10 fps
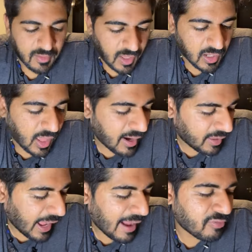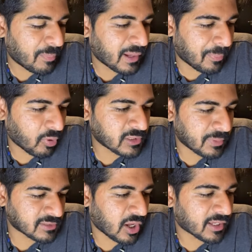I have a big point
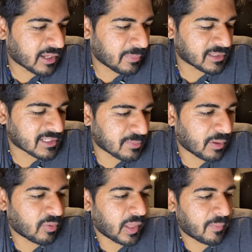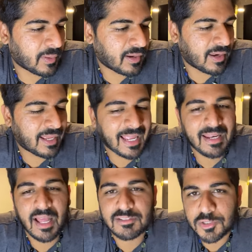about talking about this, but again,
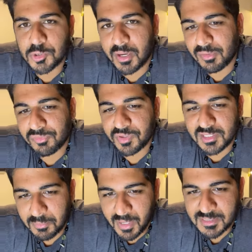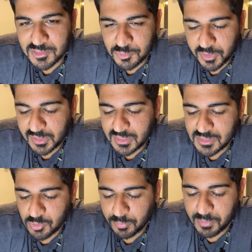not to try to victimize
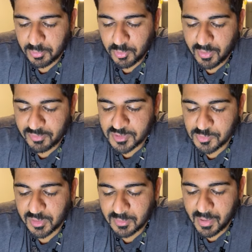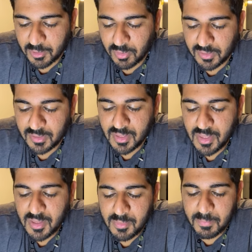Israelis or people who have an Israeli background,
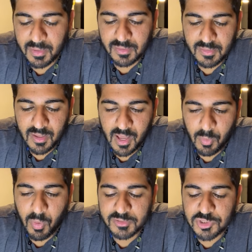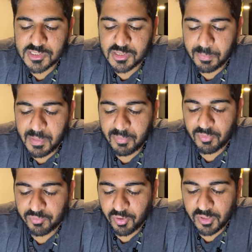but I want just
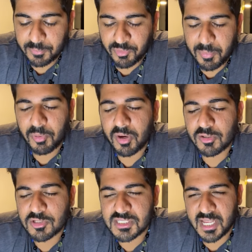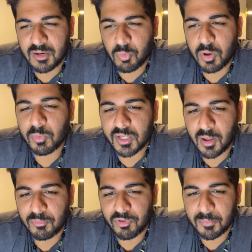people to understand where we
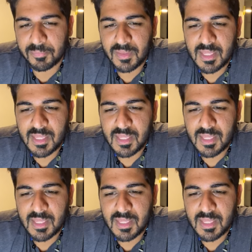come from.